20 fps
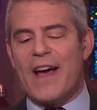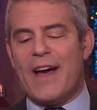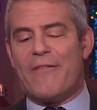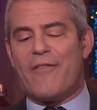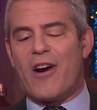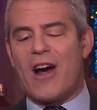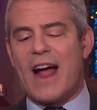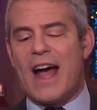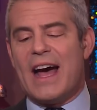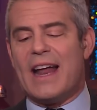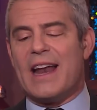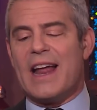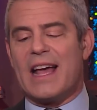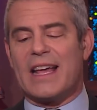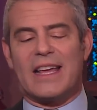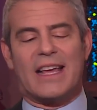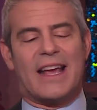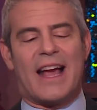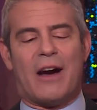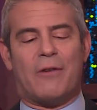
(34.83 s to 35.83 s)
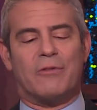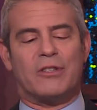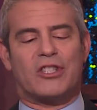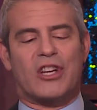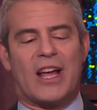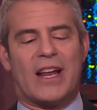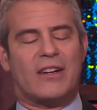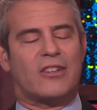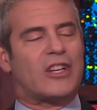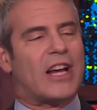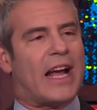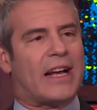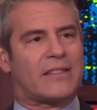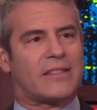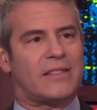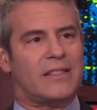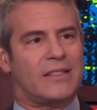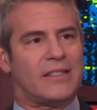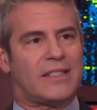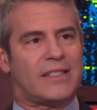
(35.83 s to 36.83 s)
ever had hanging out with Janet
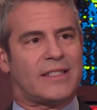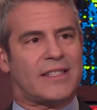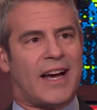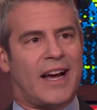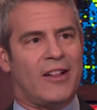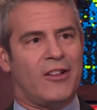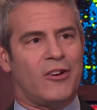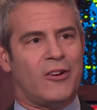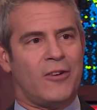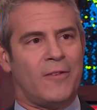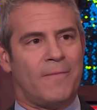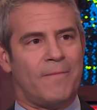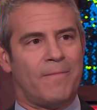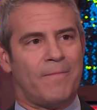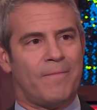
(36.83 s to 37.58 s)
Jackson, Tyler.